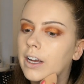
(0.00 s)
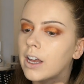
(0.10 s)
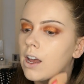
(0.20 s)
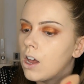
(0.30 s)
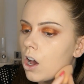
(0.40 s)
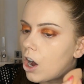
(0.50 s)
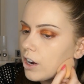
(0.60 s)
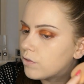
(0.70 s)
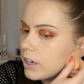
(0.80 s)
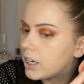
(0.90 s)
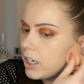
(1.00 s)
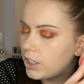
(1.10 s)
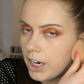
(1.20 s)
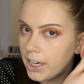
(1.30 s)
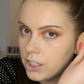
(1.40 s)
Like, I regularly
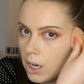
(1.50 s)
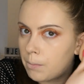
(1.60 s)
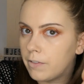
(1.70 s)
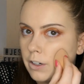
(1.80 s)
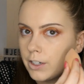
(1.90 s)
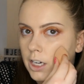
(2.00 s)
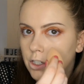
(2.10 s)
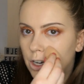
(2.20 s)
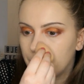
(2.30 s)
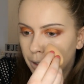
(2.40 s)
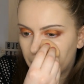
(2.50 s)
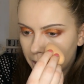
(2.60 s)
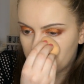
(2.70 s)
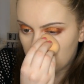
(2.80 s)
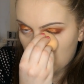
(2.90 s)
change up my foundation
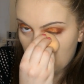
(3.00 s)
because